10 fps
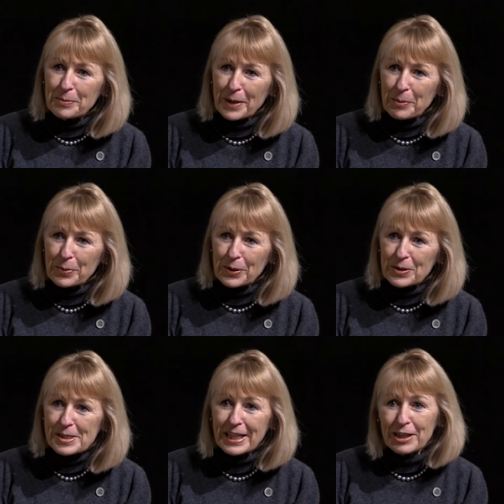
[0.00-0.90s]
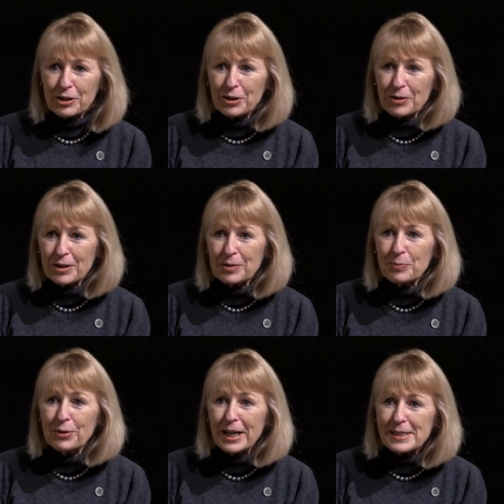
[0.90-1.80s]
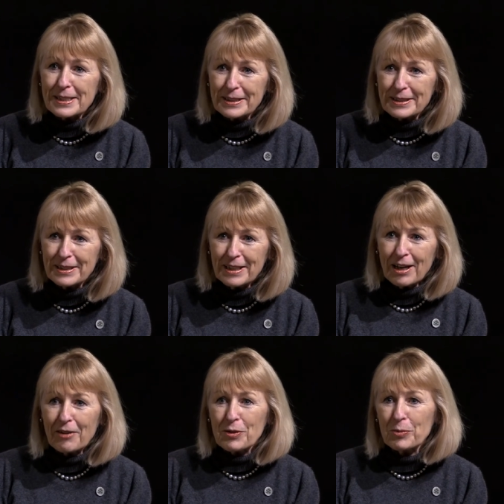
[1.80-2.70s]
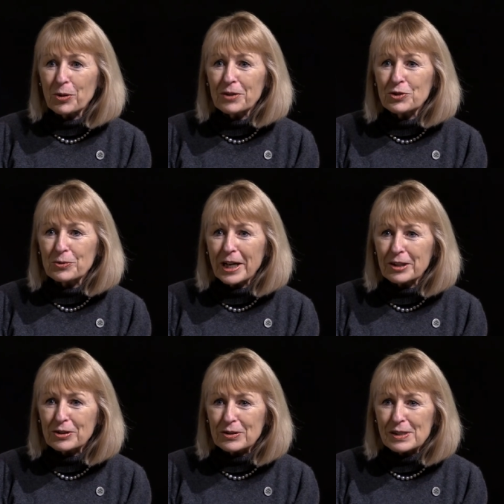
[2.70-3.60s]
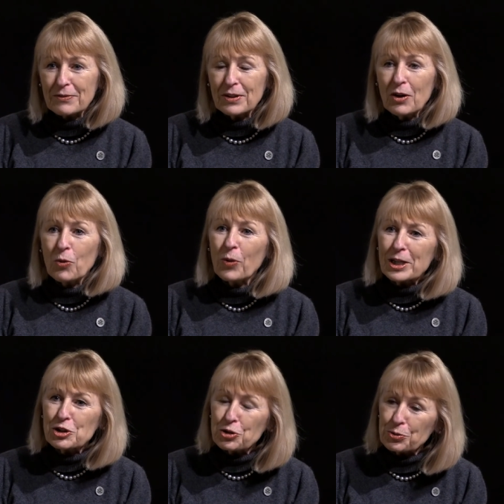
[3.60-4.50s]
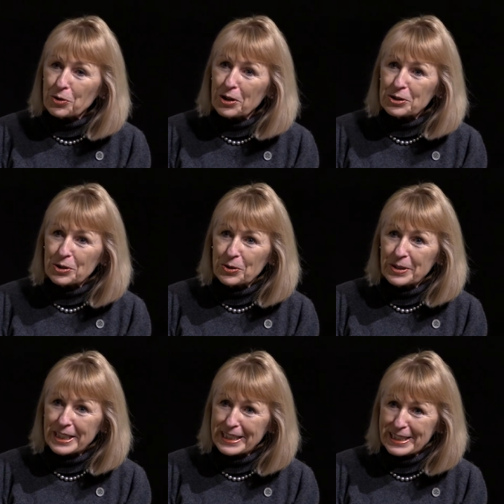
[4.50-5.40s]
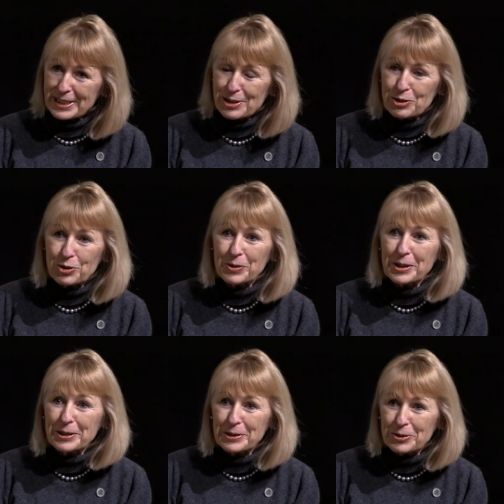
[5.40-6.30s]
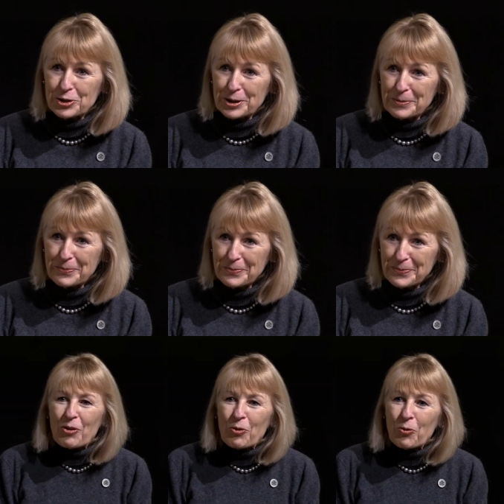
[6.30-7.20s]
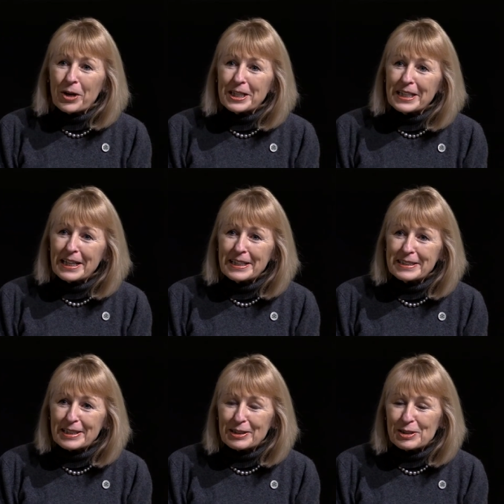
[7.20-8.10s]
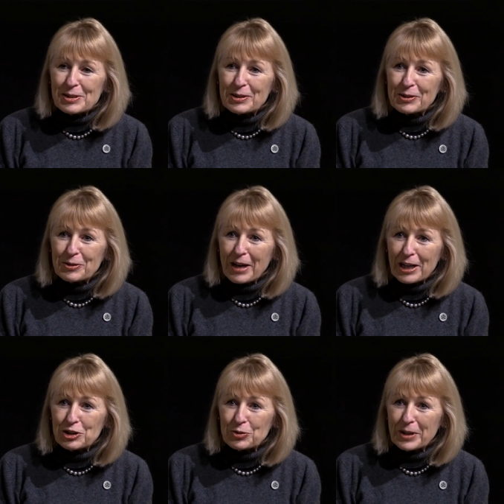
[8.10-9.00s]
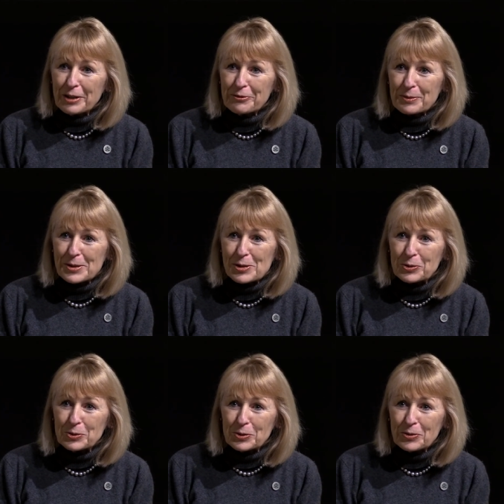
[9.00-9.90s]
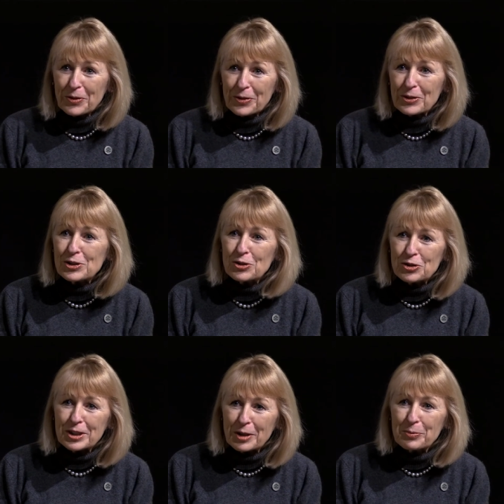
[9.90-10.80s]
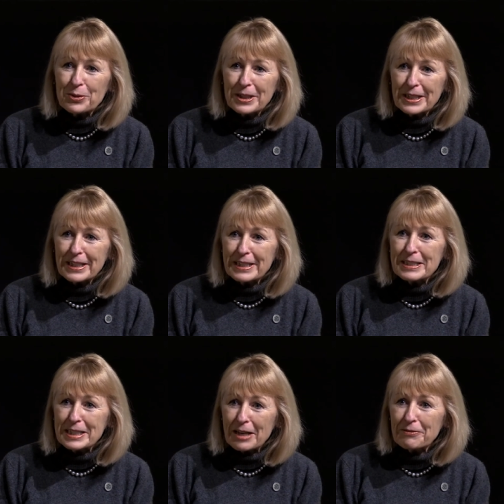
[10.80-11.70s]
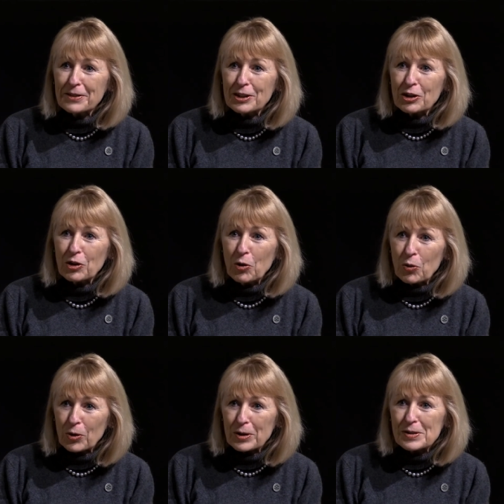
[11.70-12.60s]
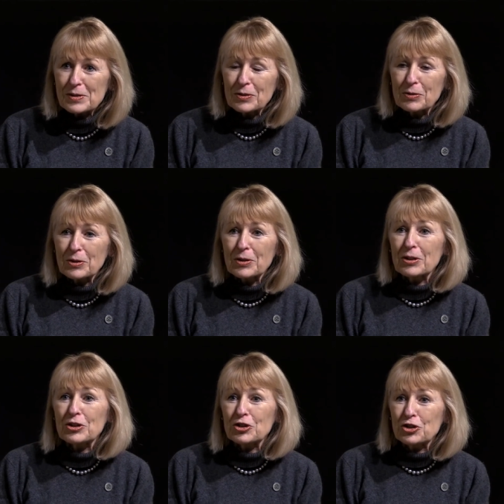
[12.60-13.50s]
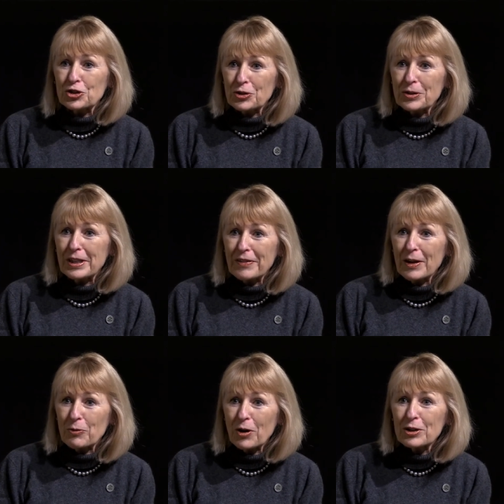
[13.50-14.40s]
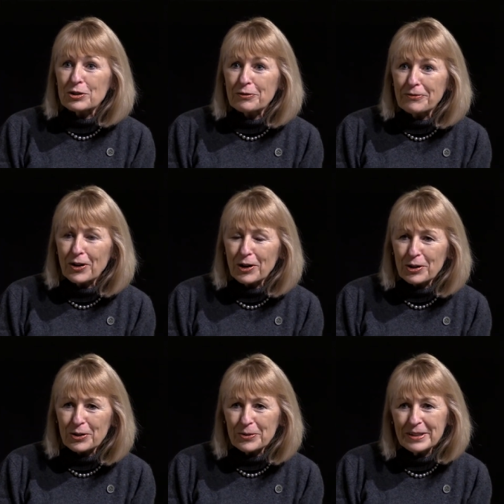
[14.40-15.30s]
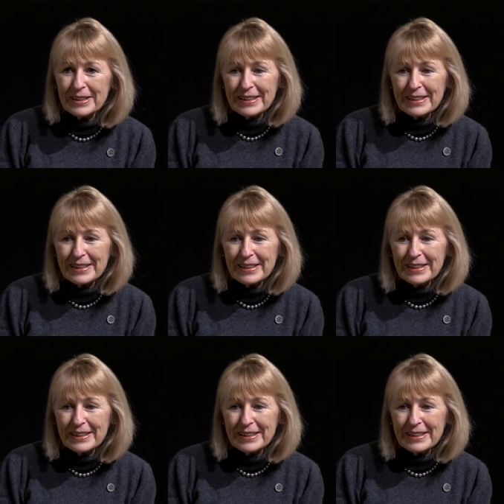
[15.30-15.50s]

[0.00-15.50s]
members and current president of the board of directors of West Toronto Keys to Inclusion. When young adults graduate from school, there's usually a pretty definite course or journey they want to follow.